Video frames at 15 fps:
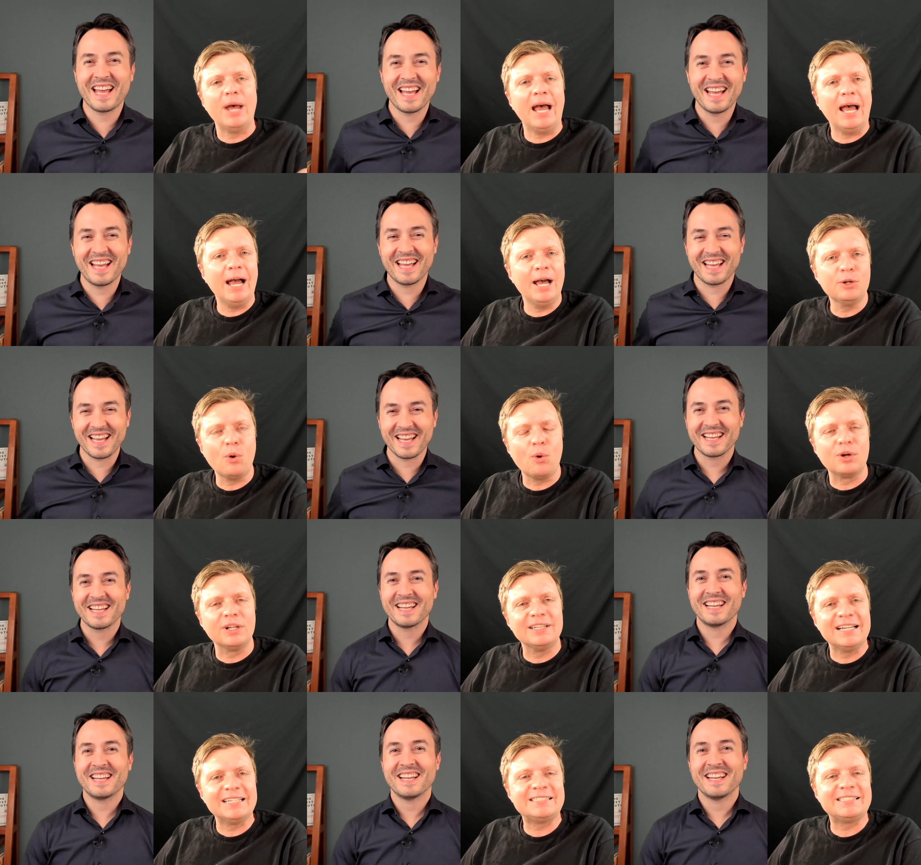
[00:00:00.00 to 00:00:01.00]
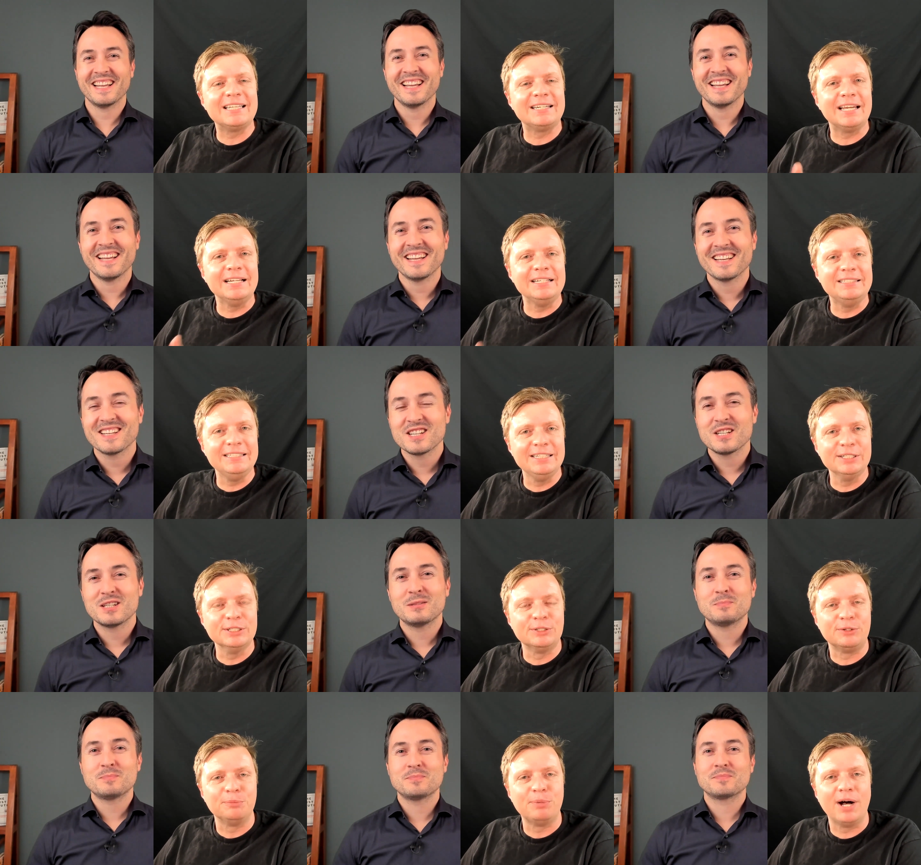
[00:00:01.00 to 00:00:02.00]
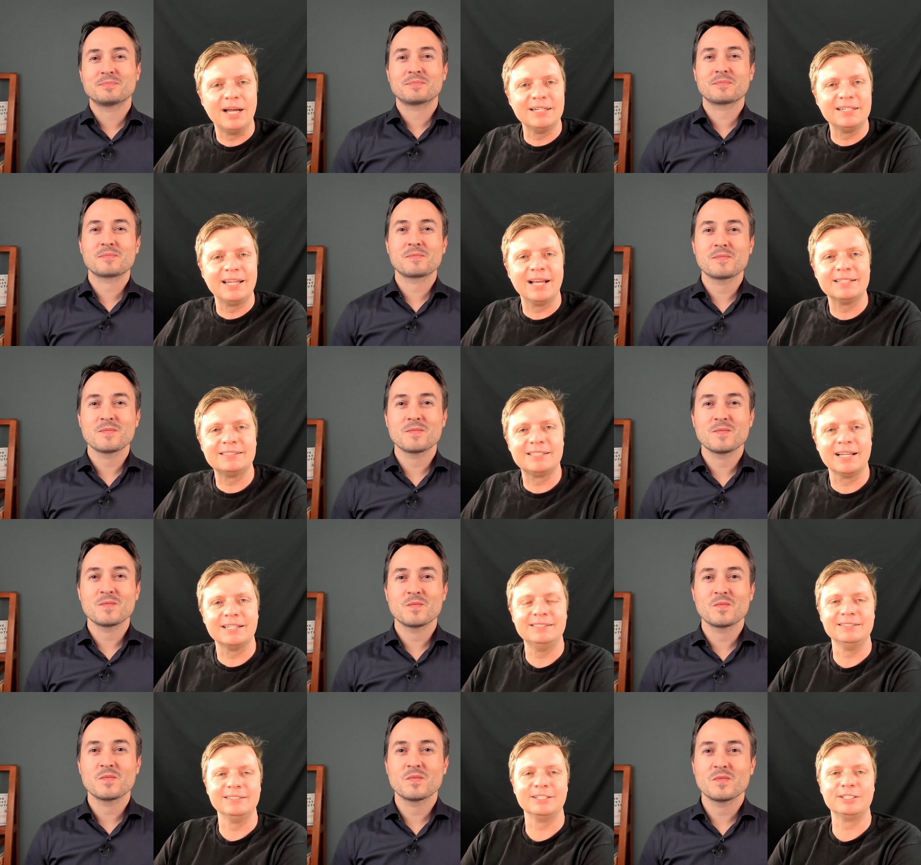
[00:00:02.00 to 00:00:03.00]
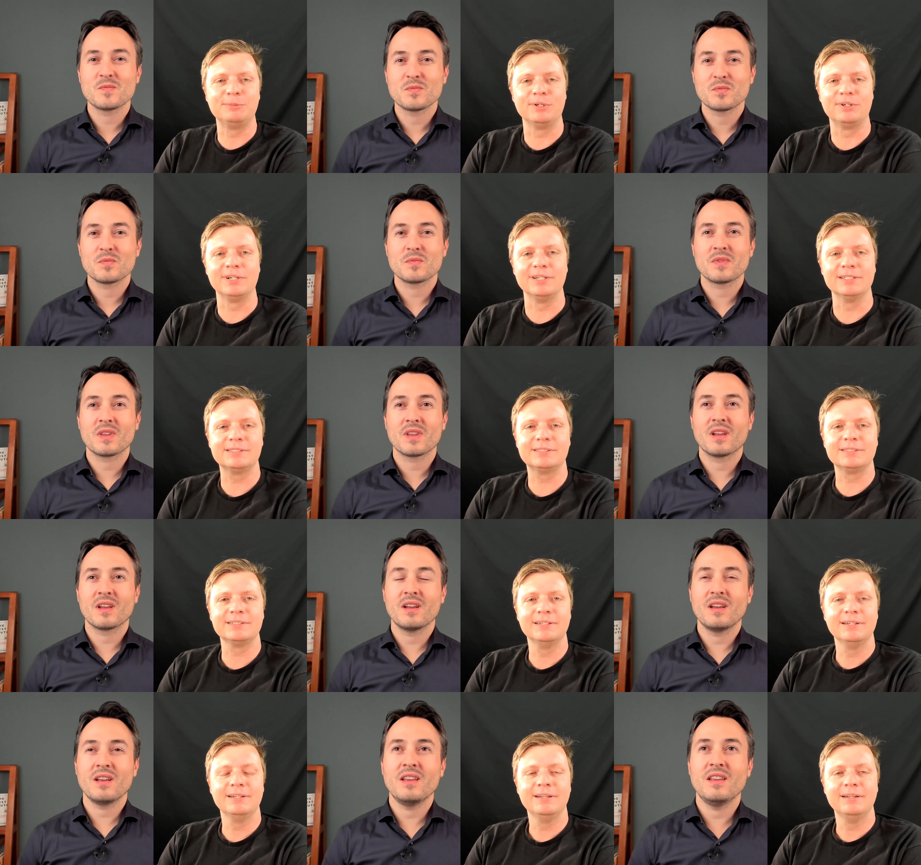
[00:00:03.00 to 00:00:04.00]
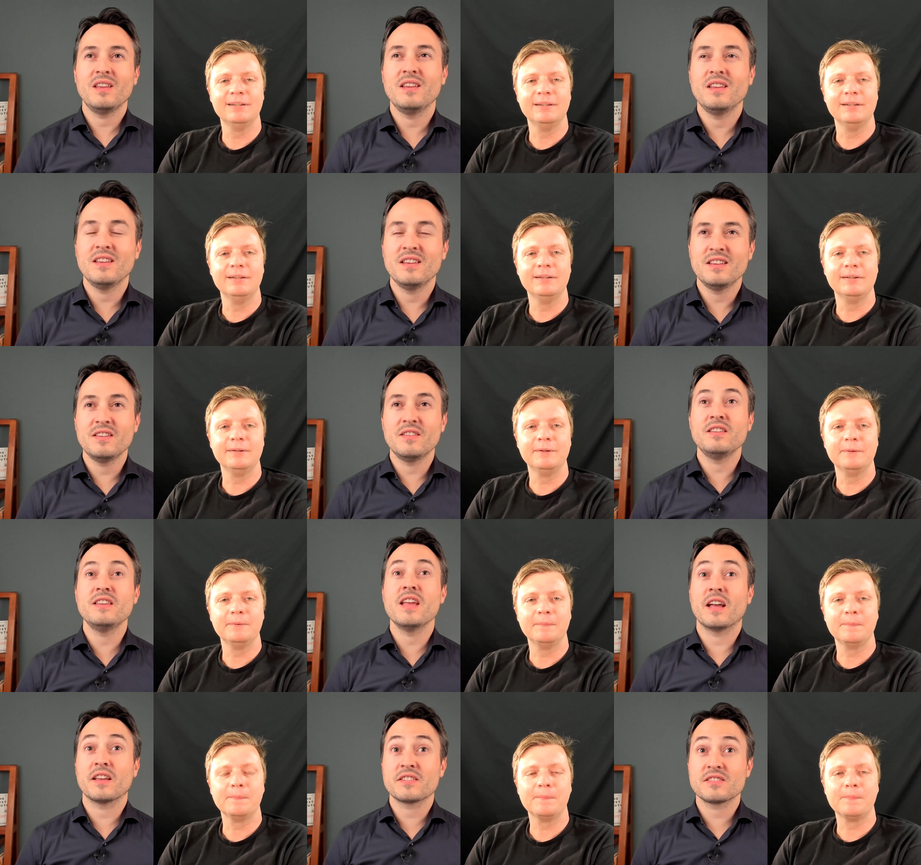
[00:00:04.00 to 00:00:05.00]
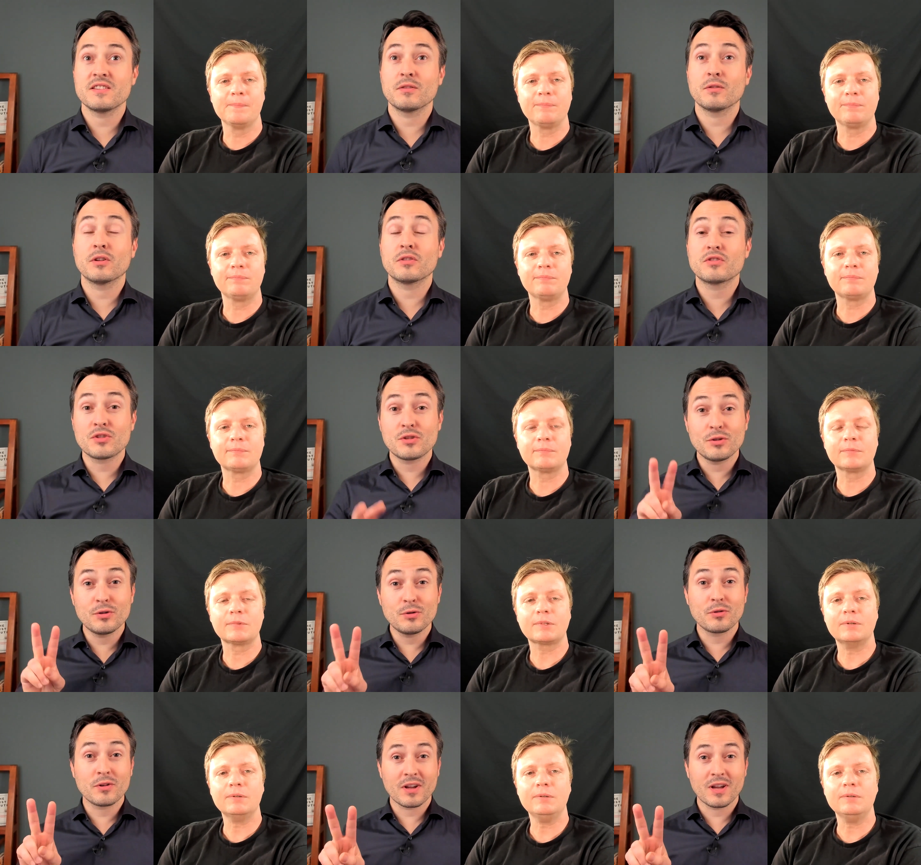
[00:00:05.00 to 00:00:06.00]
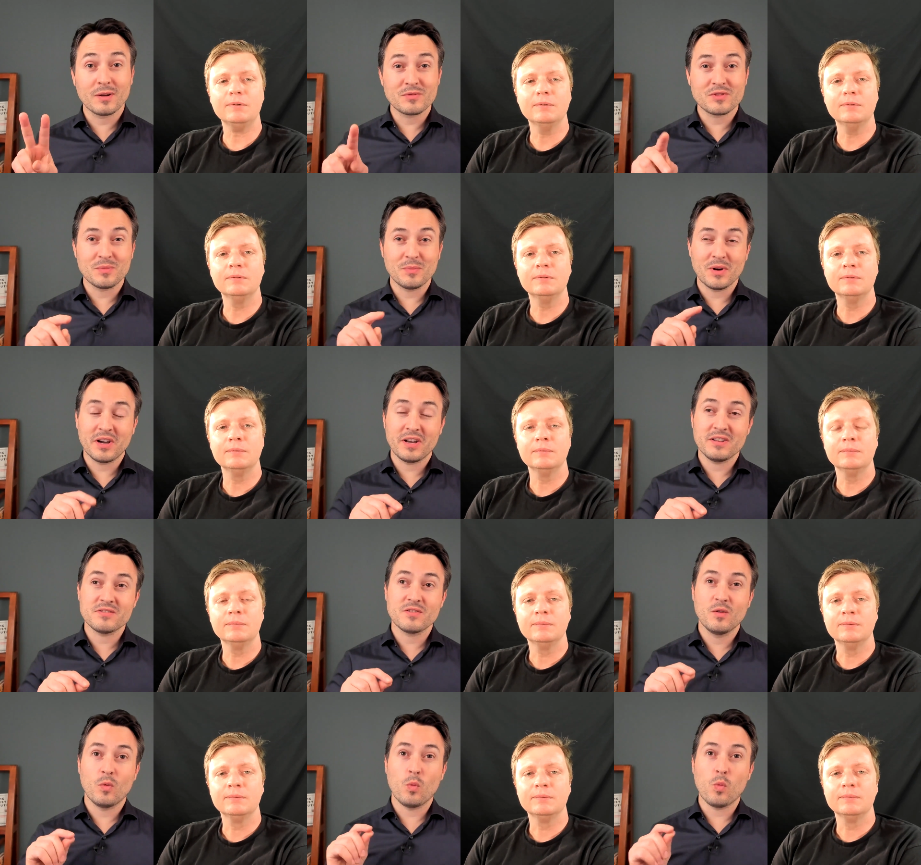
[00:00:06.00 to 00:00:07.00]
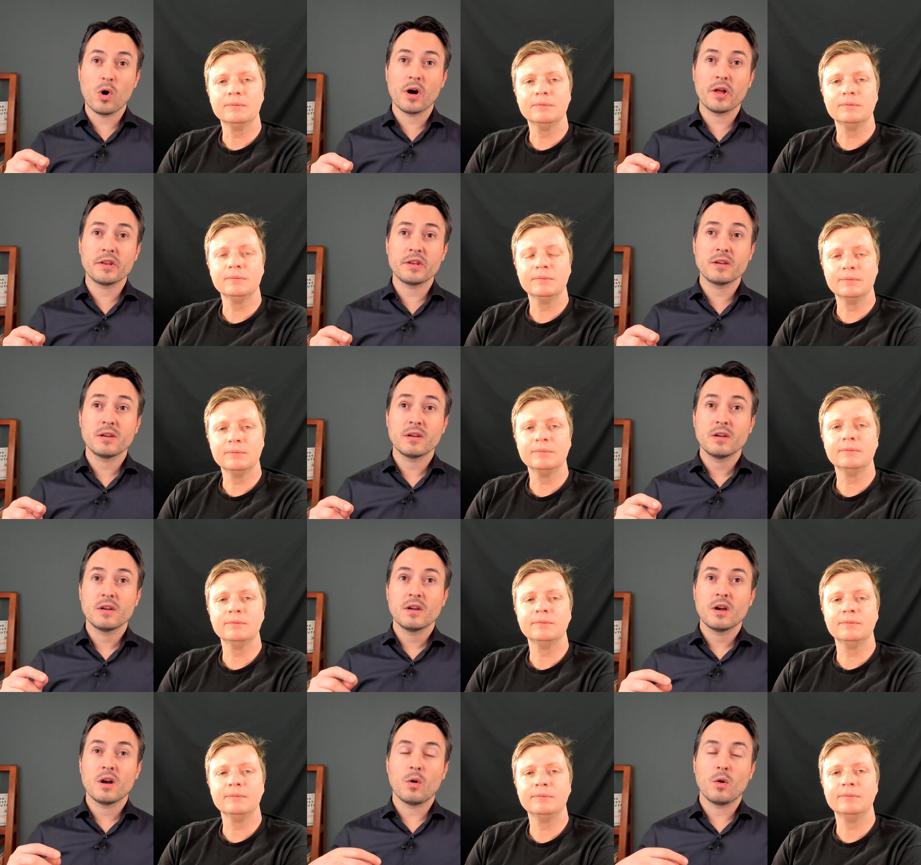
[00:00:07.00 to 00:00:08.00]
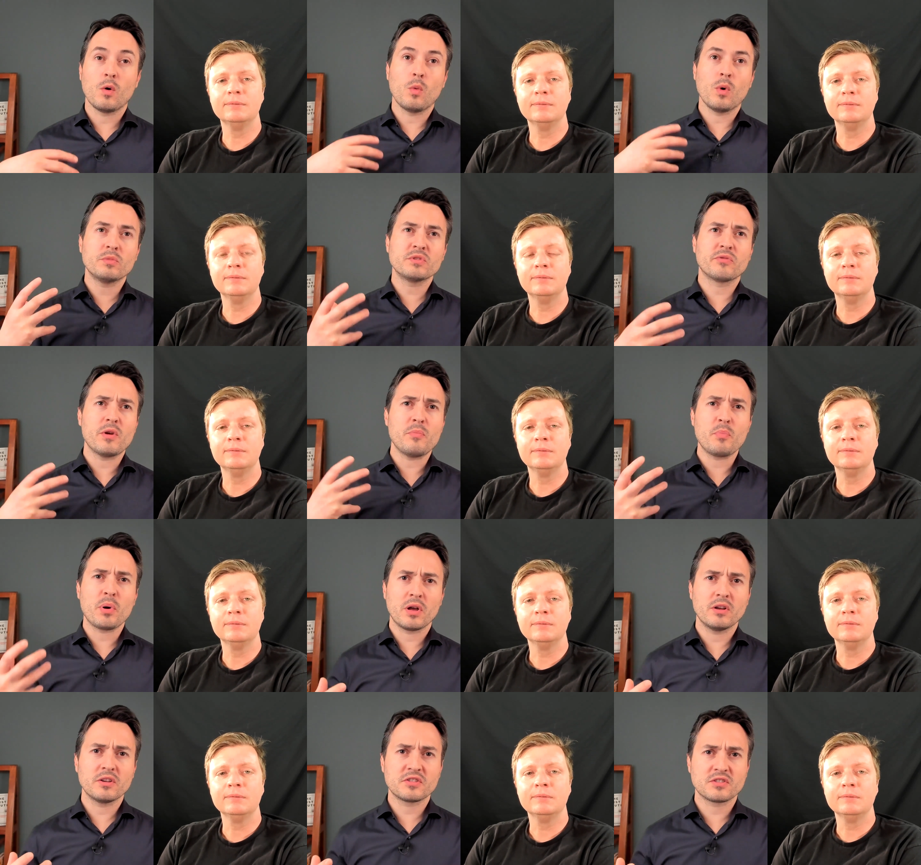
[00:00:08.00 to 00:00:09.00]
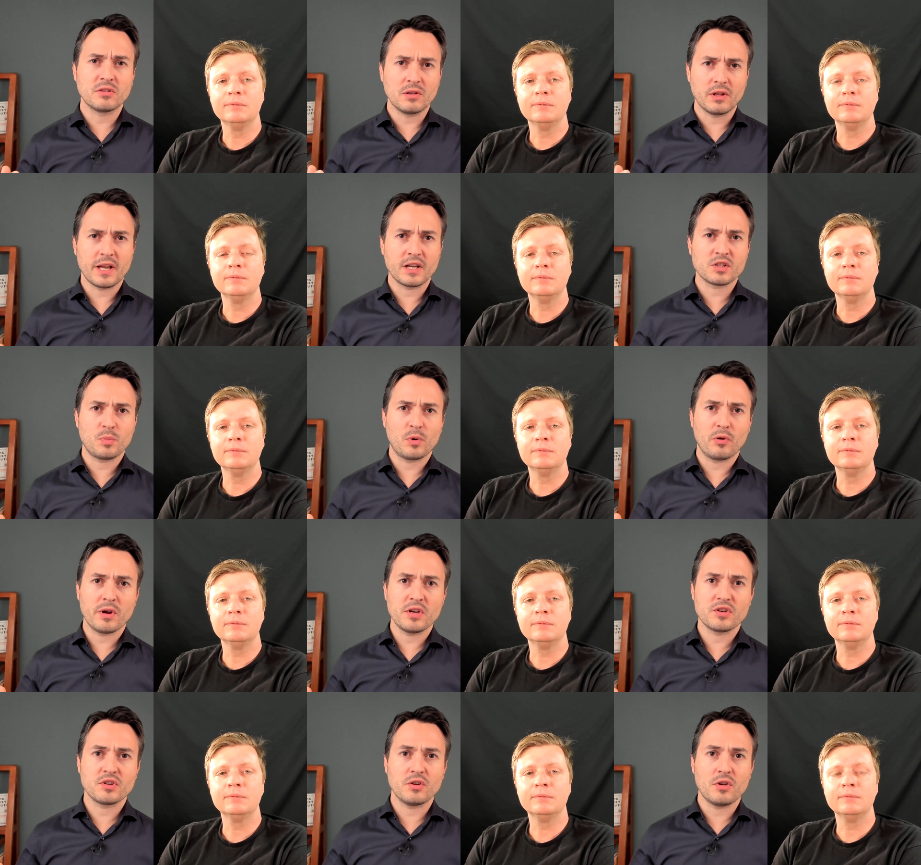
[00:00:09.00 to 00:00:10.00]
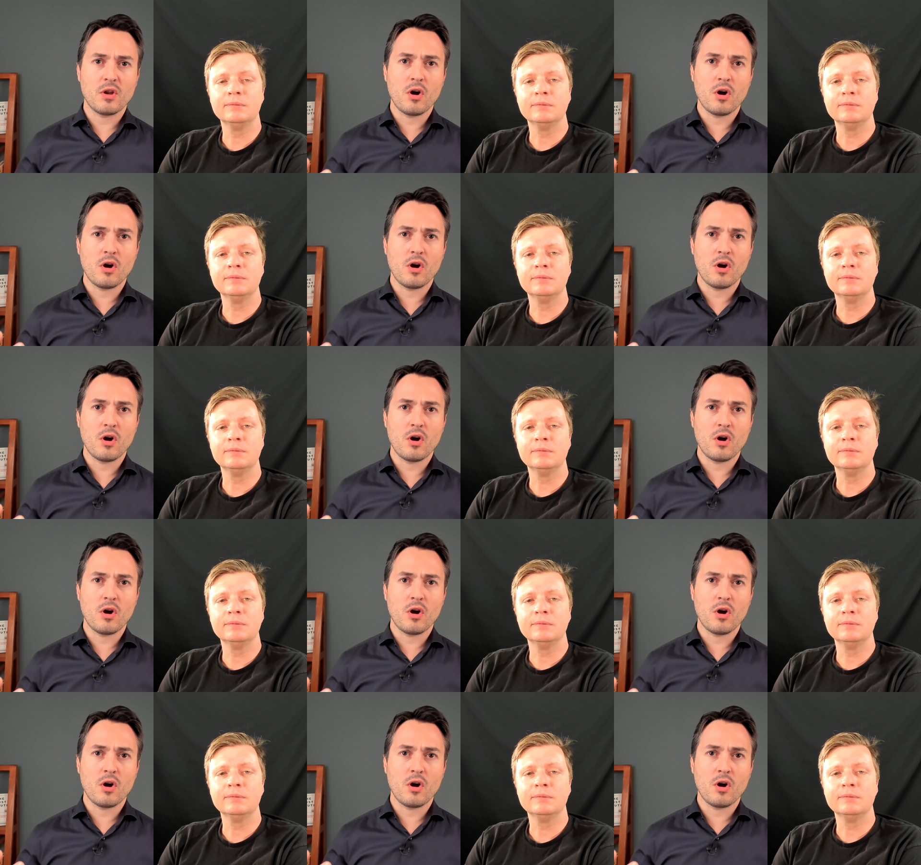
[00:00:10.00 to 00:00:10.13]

Speaker 1: bad or less than ideal podcast guesting experience?
Speaker 2: yes, there are two that come to mind. One, uh, one was very personal exploration